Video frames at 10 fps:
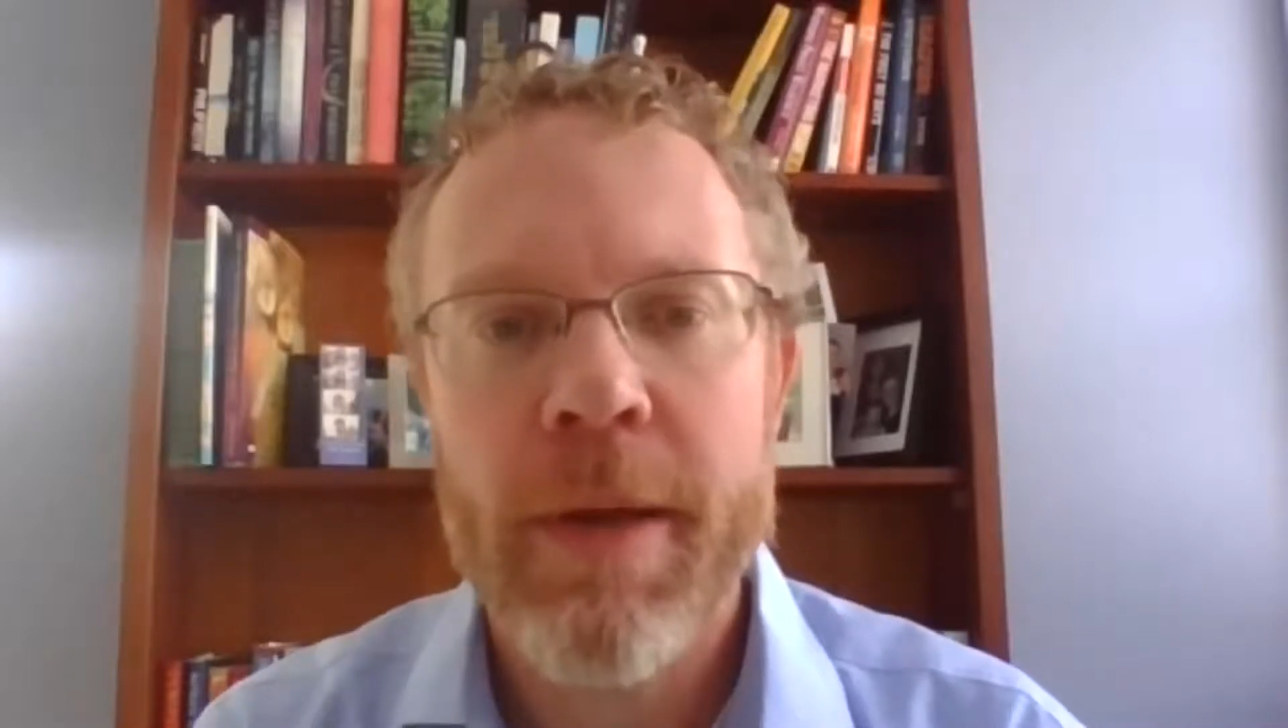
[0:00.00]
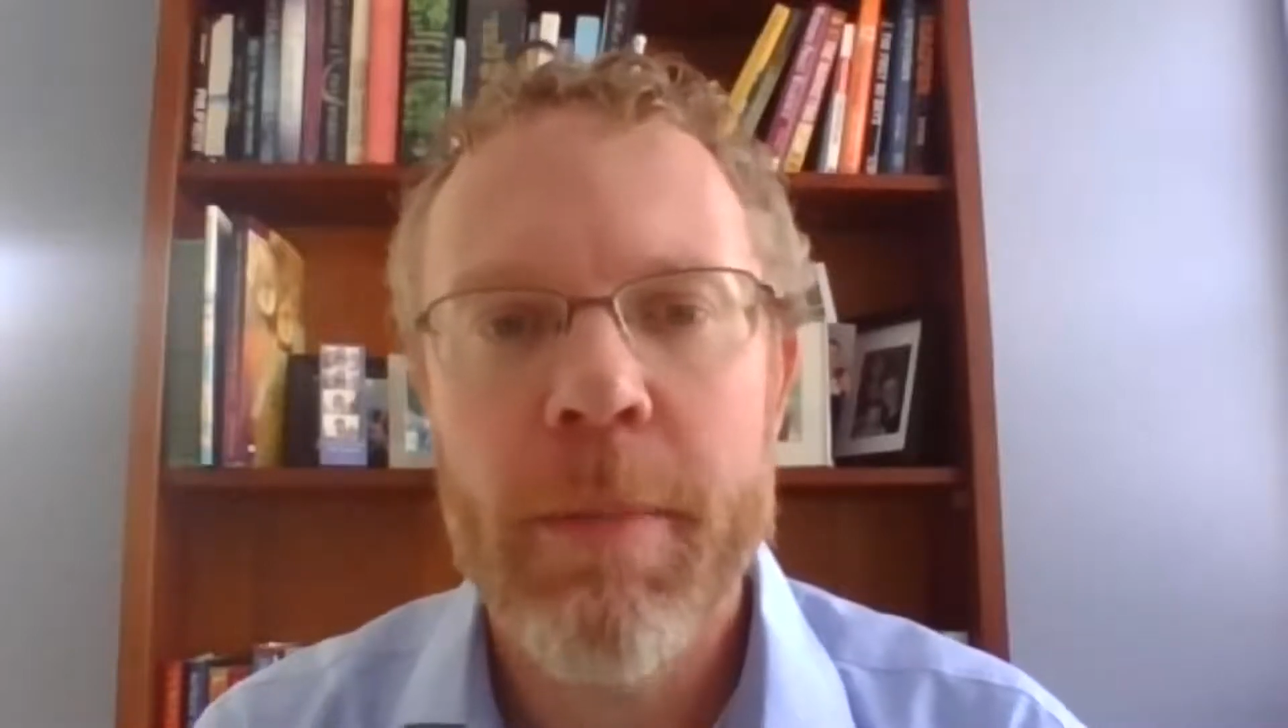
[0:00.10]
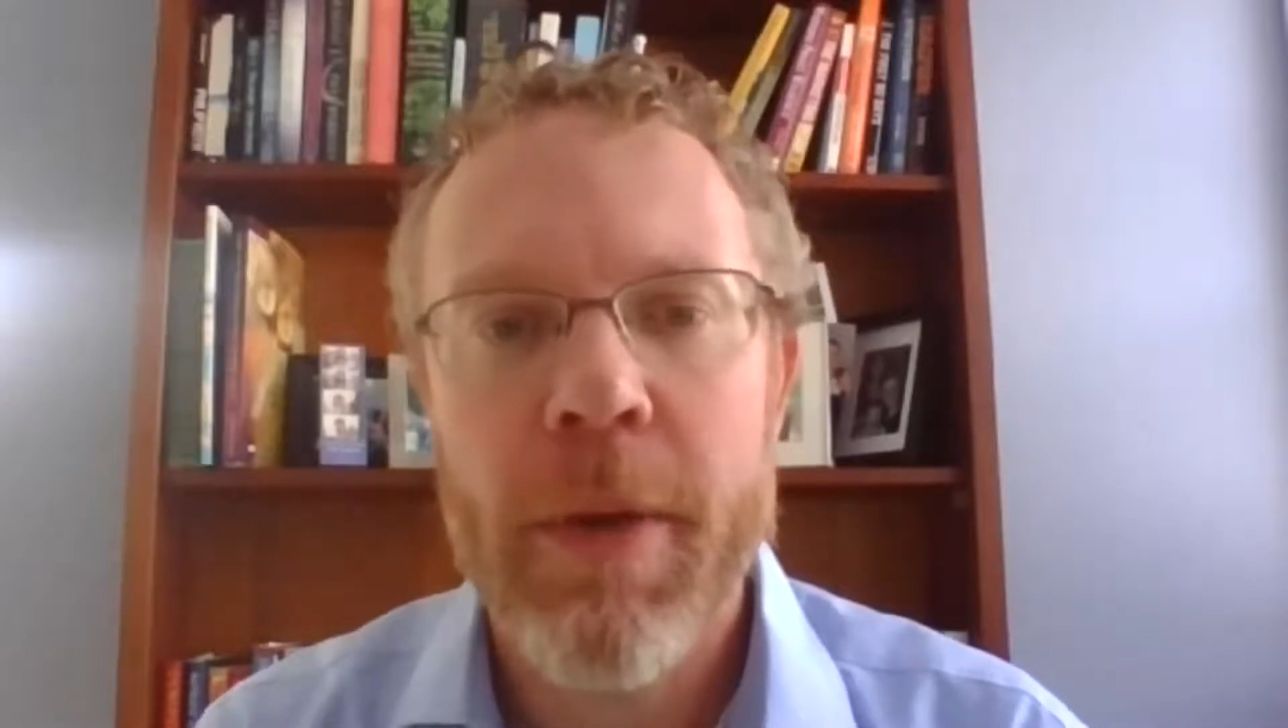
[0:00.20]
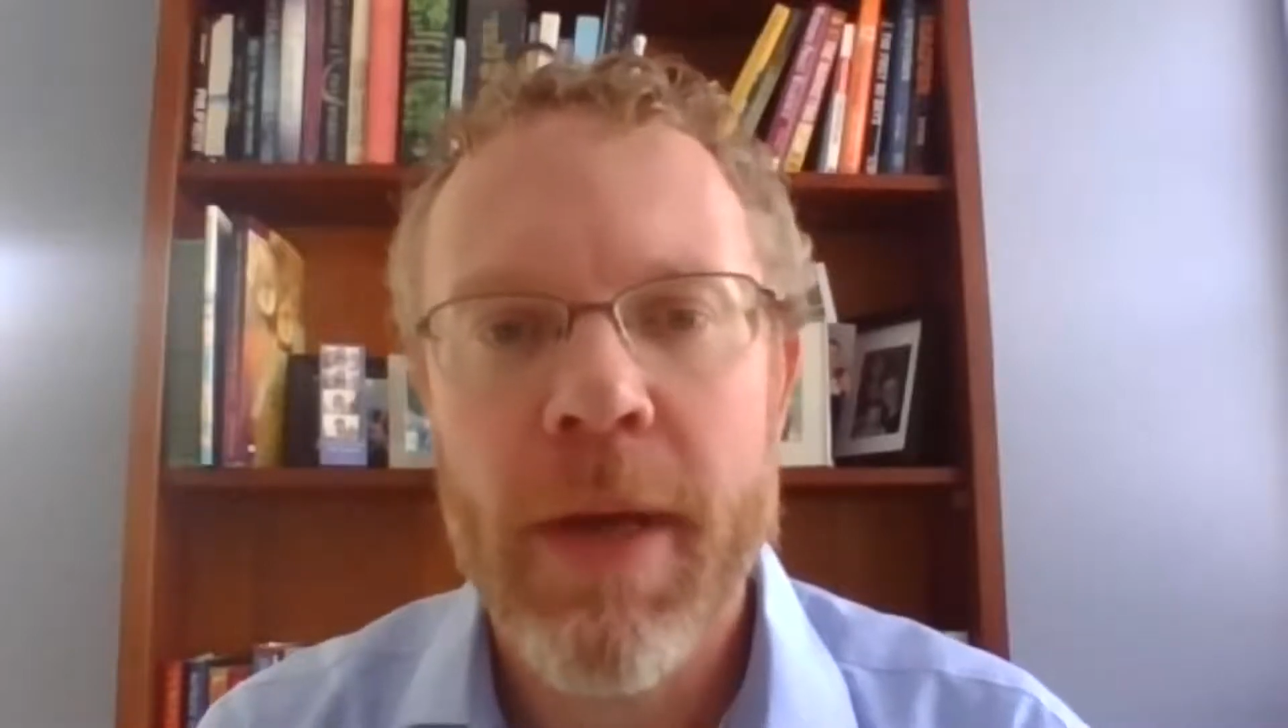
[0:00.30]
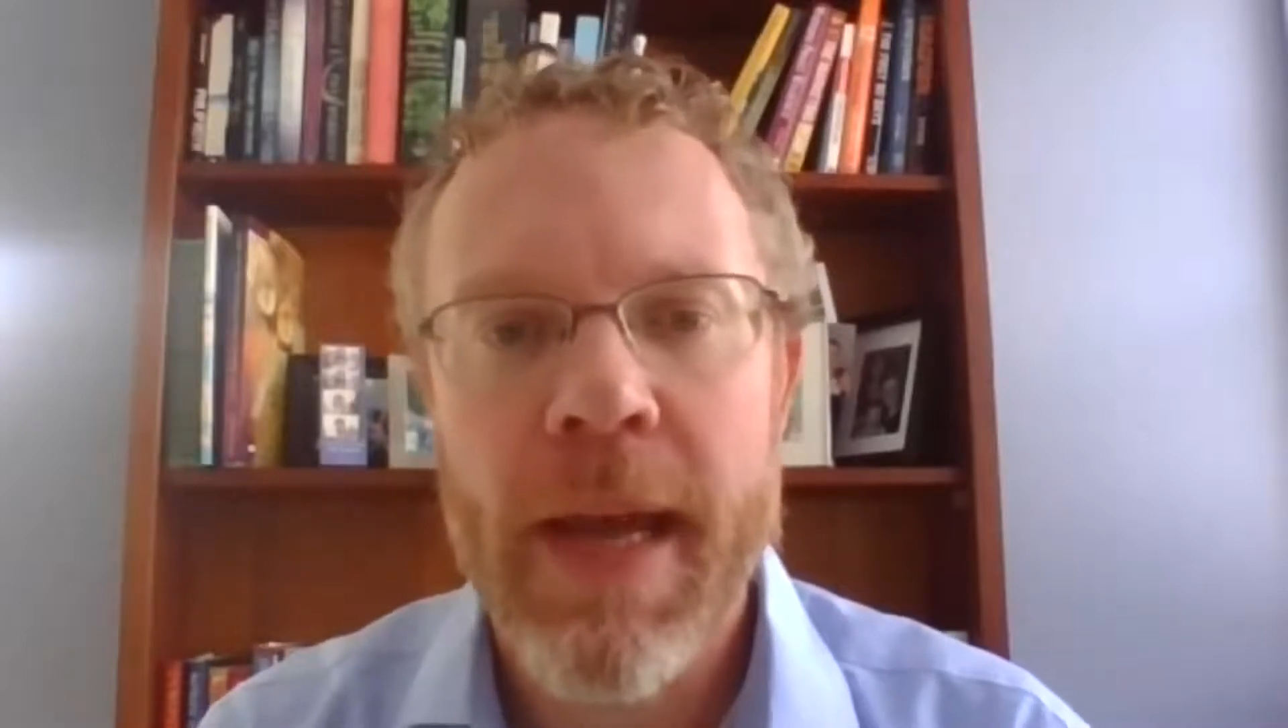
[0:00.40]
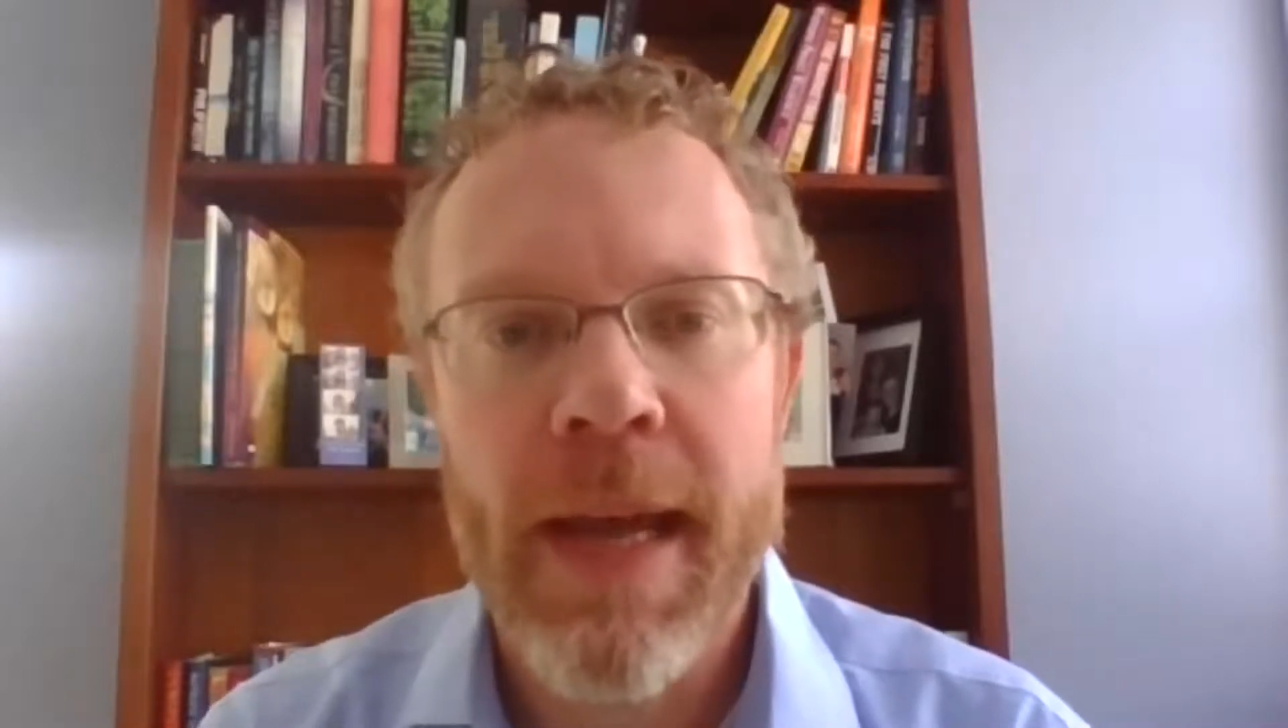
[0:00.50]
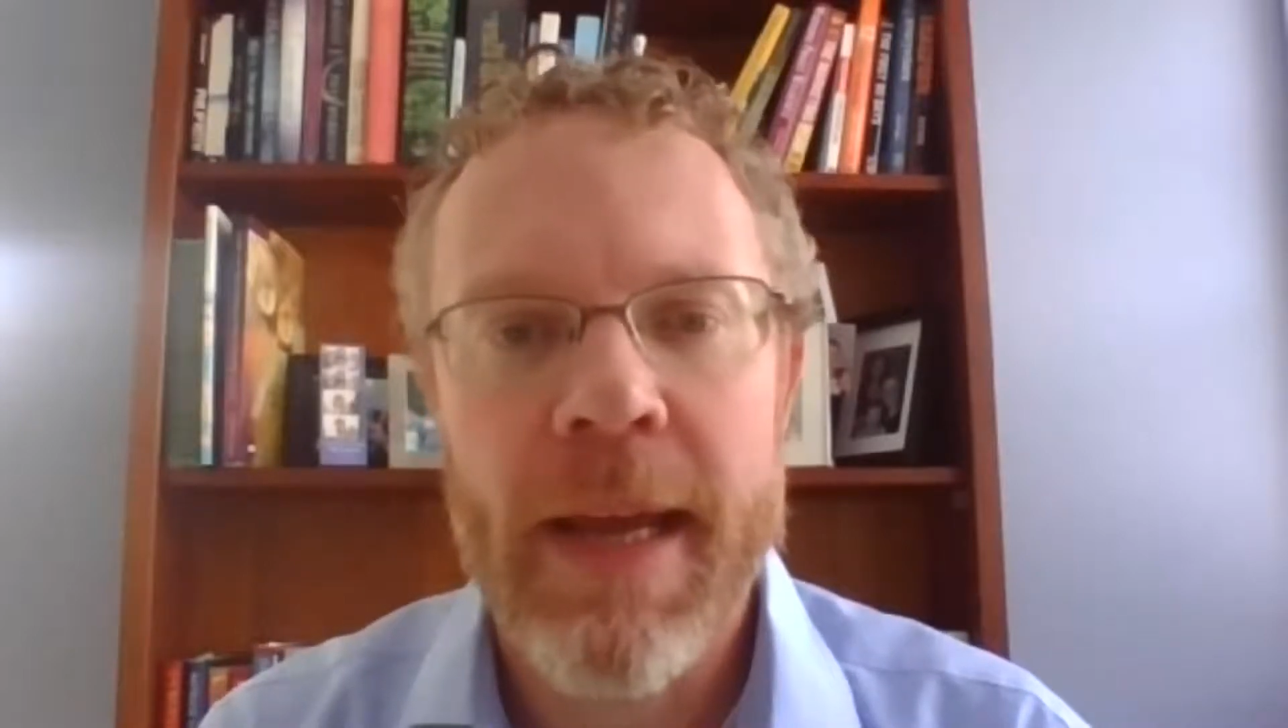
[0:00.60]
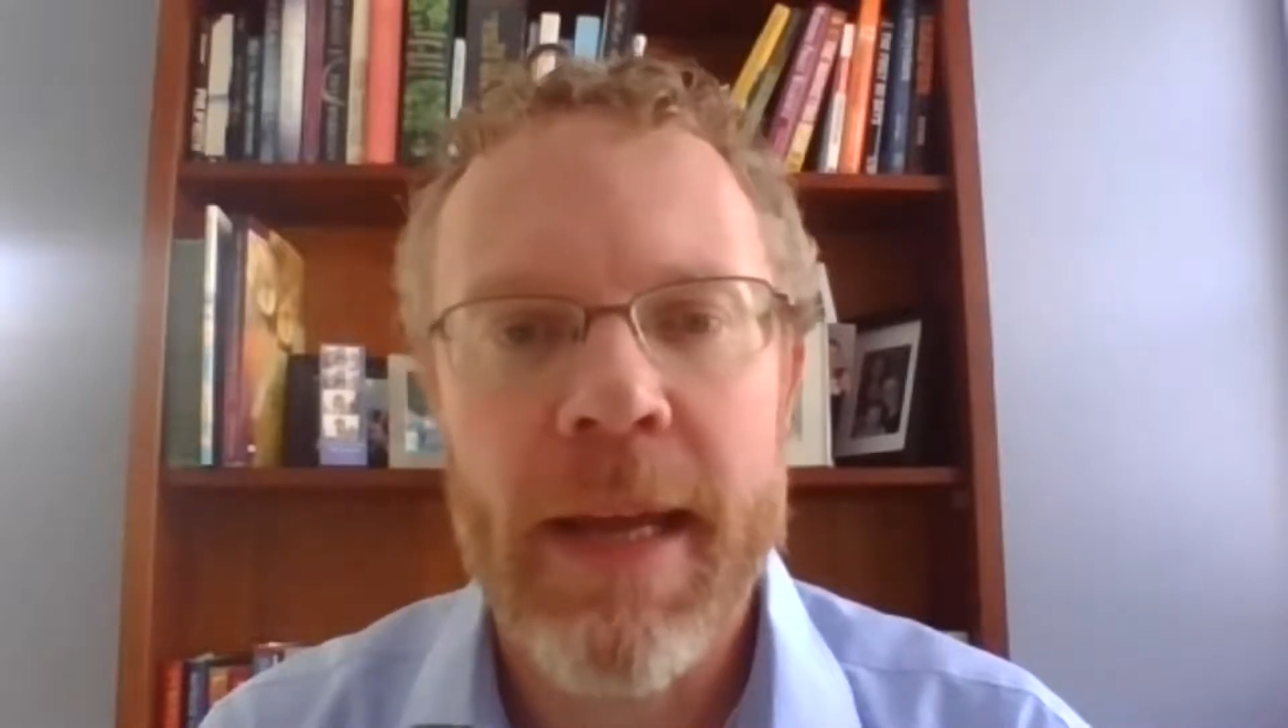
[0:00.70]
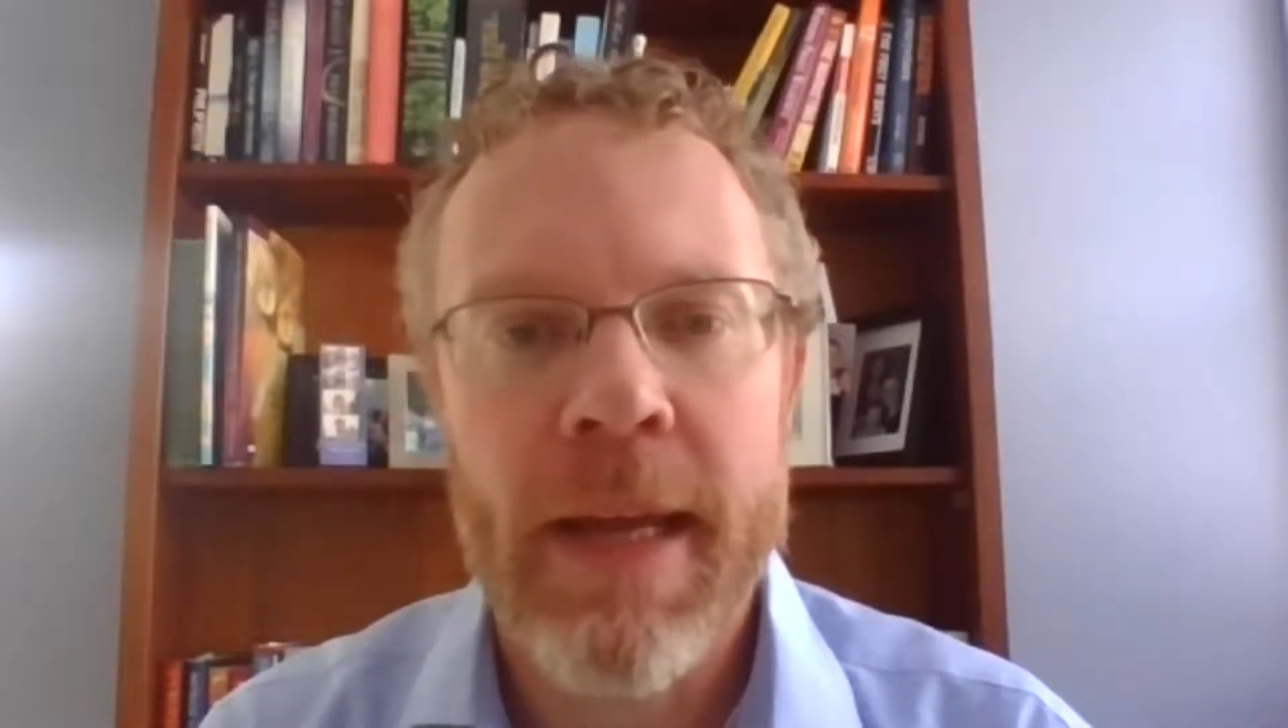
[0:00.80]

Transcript: communicate